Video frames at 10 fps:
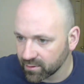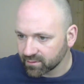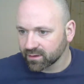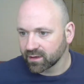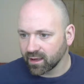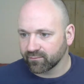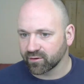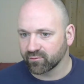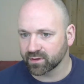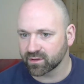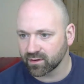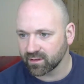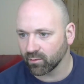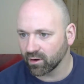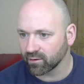and if you've been doing
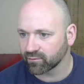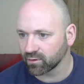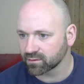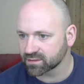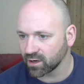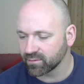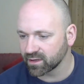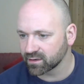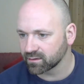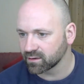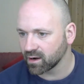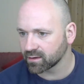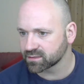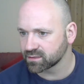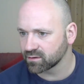that work for a long time, then you know how
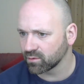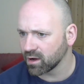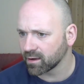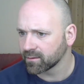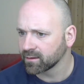to do the work.